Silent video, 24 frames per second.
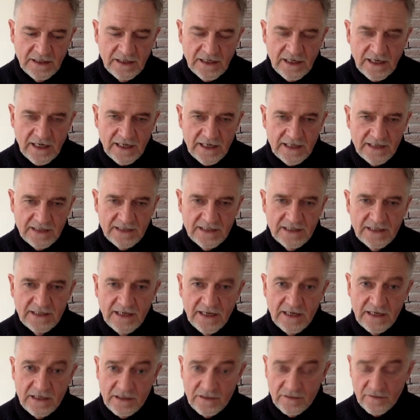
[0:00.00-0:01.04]
and I see that
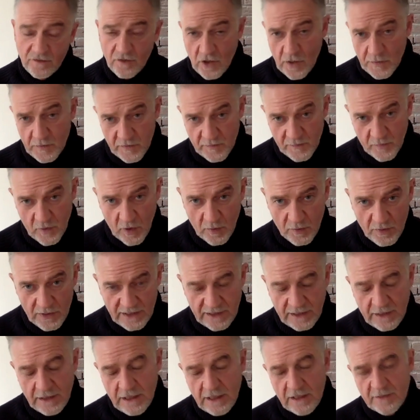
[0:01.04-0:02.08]
as a form of
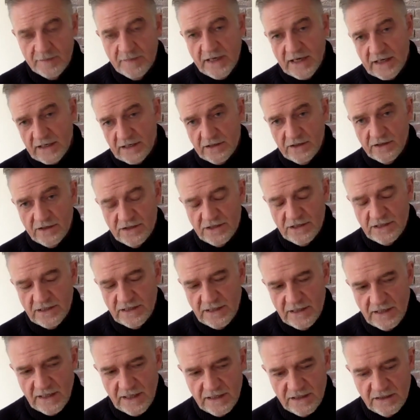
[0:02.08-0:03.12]
public pedagogy
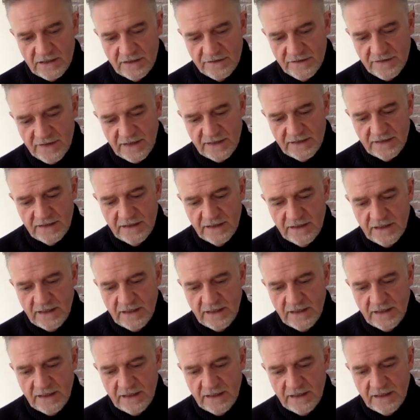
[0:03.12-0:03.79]
in actual fact.